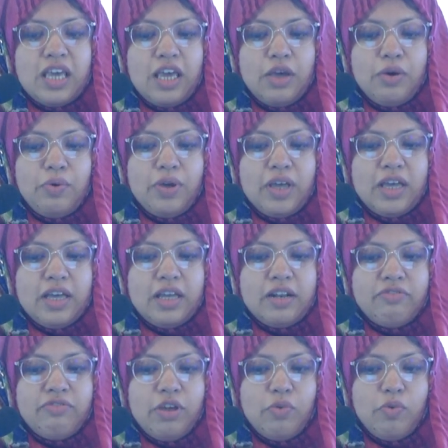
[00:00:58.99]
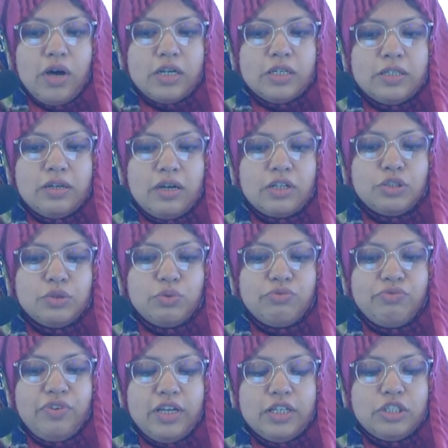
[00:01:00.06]
Q in V1
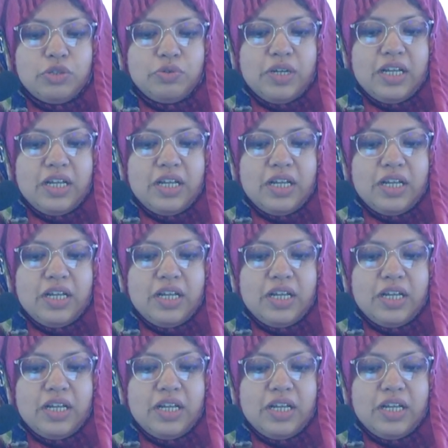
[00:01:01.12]
to V3